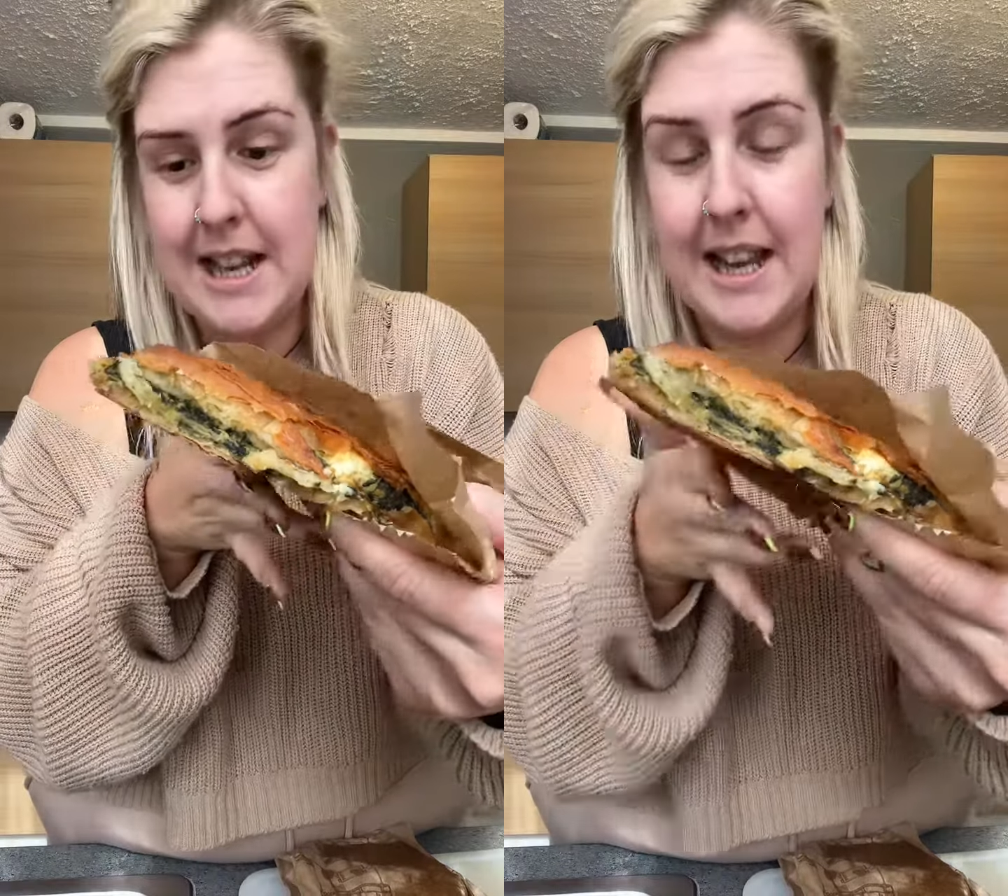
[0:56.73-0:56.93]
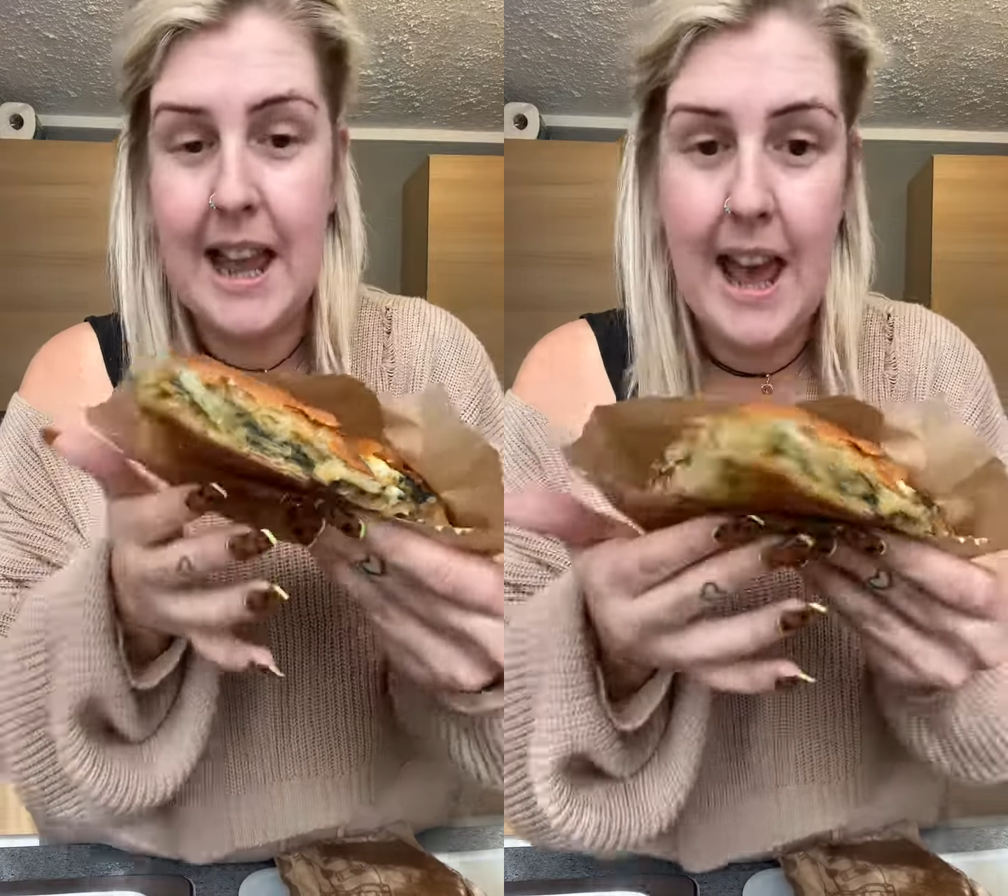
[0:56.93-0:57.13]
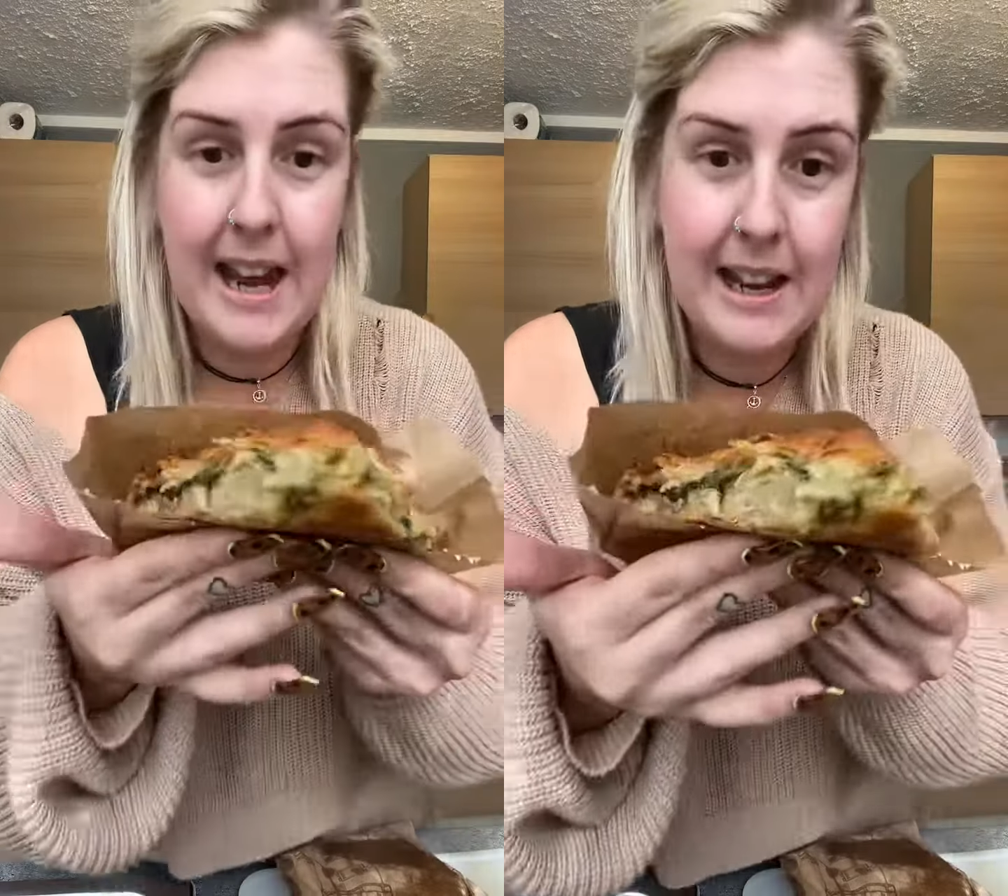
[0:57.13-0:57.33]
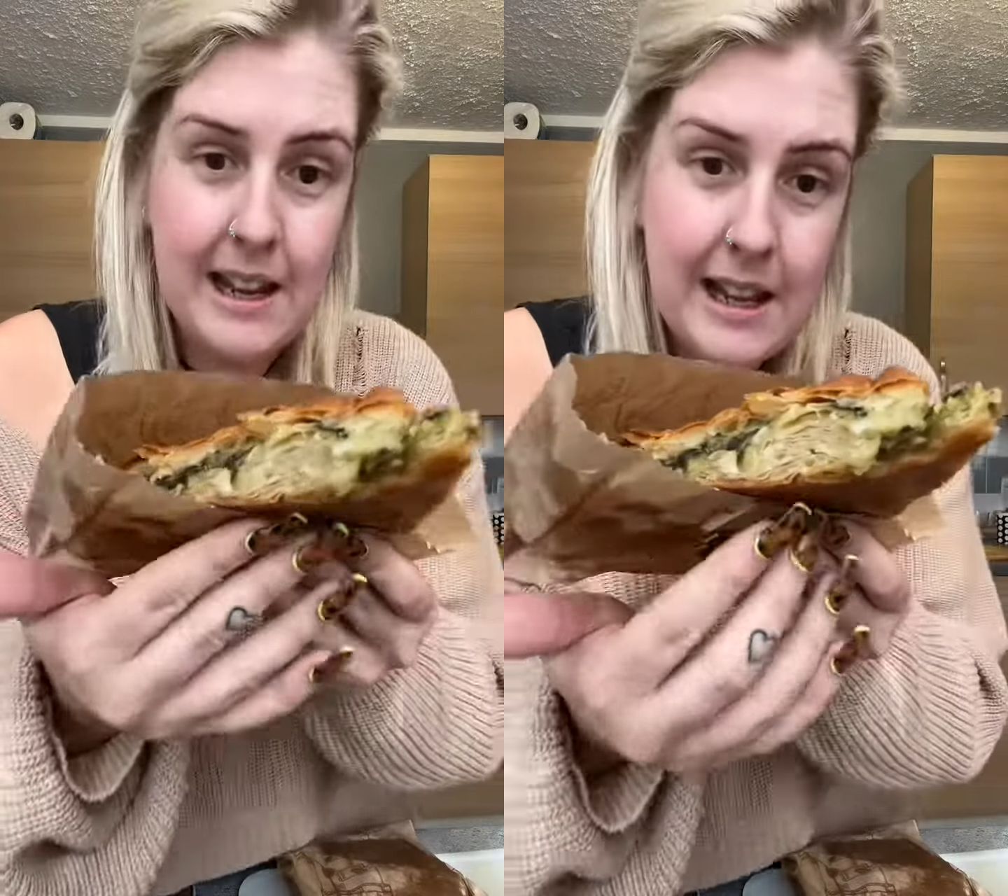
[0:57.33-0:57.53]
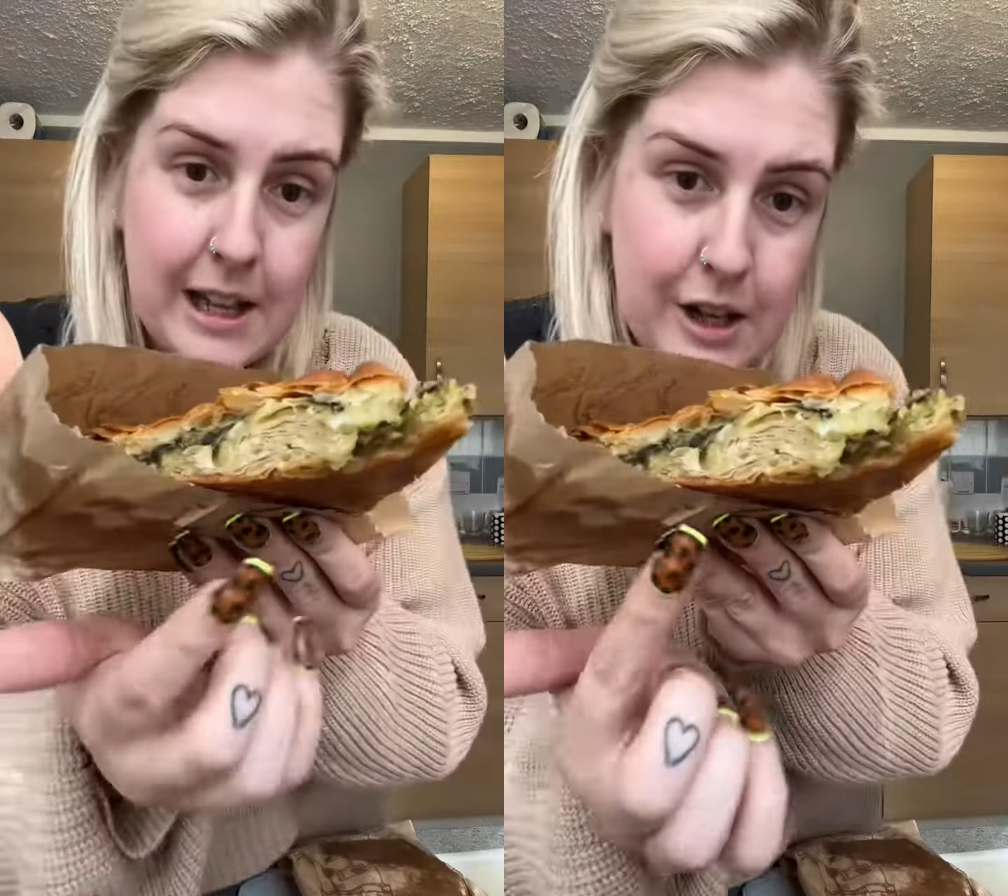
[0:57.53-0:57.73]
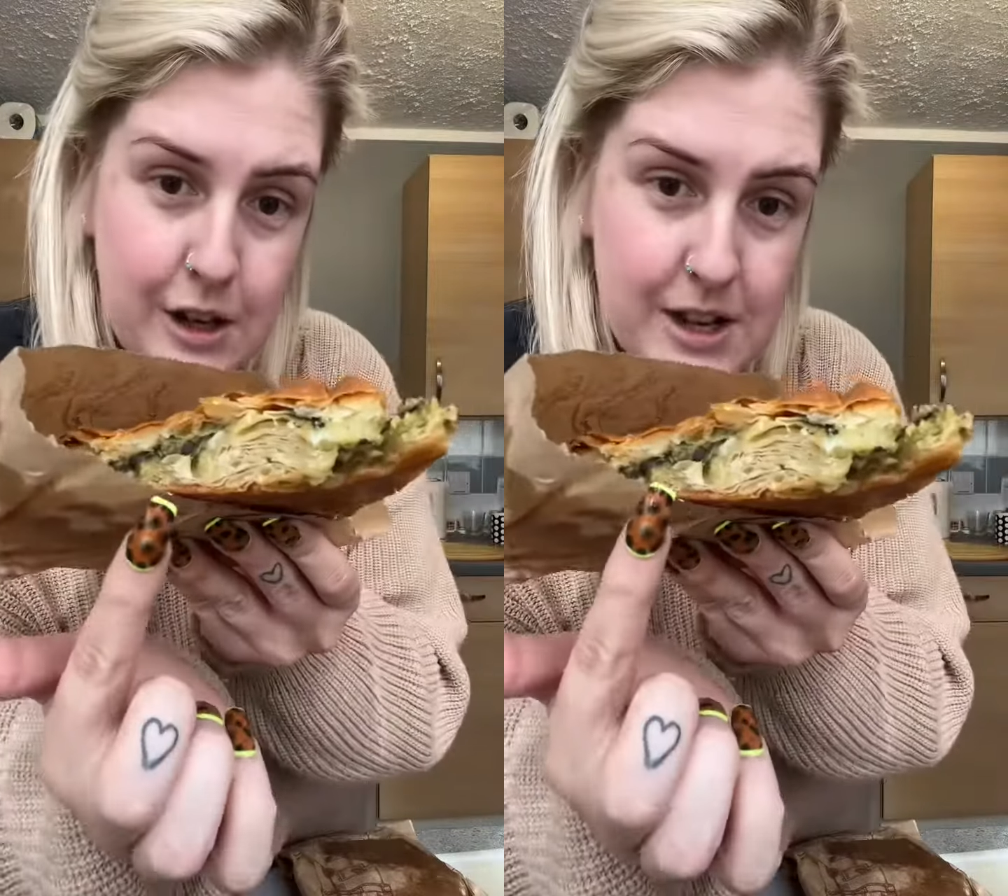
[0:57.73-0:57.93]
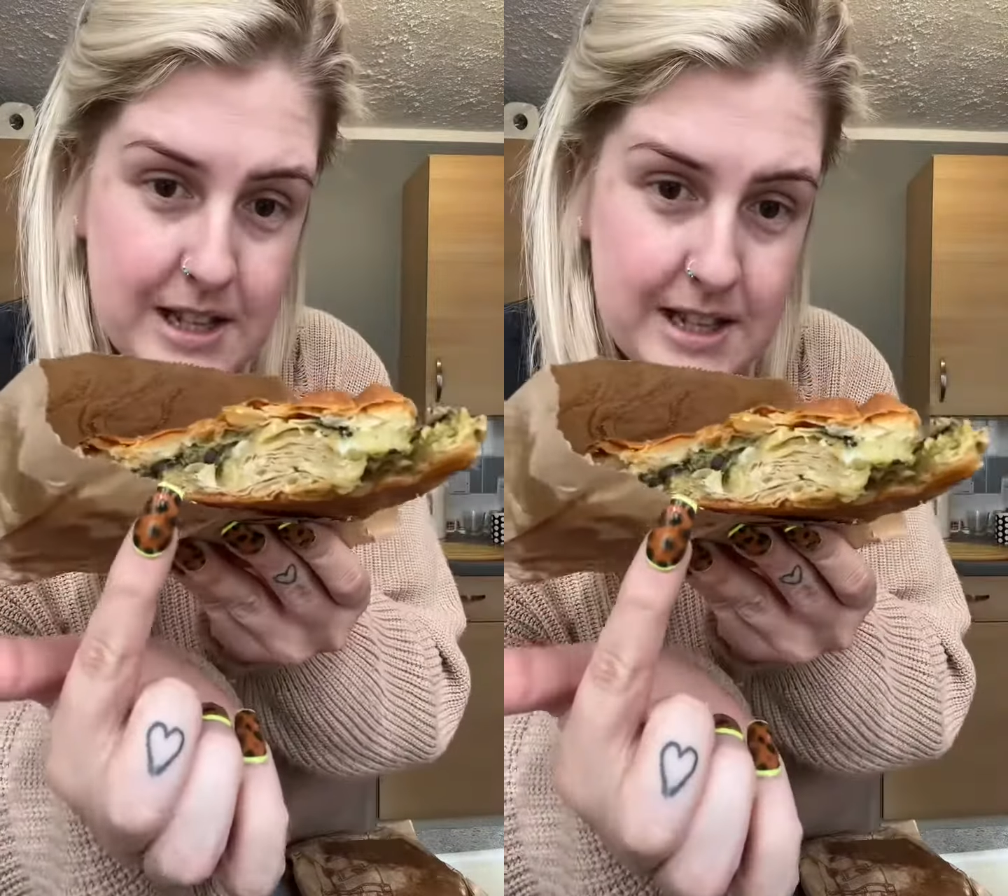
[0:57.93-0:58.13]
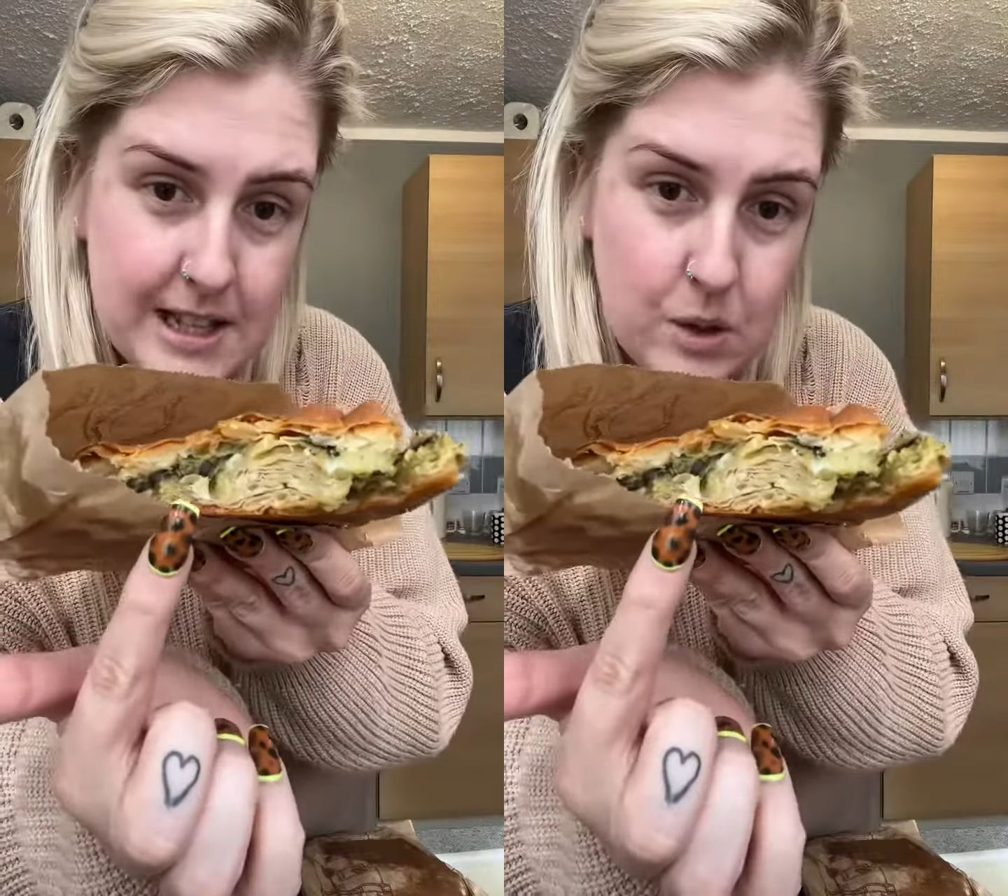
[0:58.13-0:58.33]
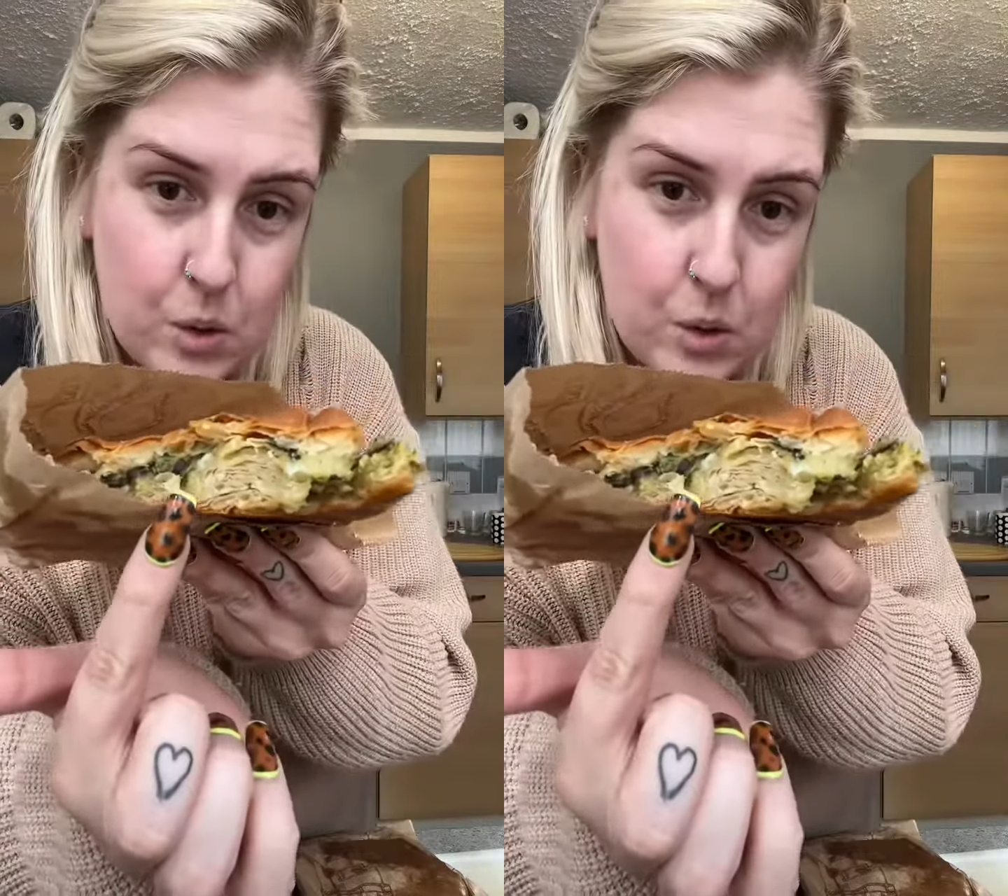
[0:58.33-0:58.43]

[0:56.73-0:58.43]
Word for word: And again, you can see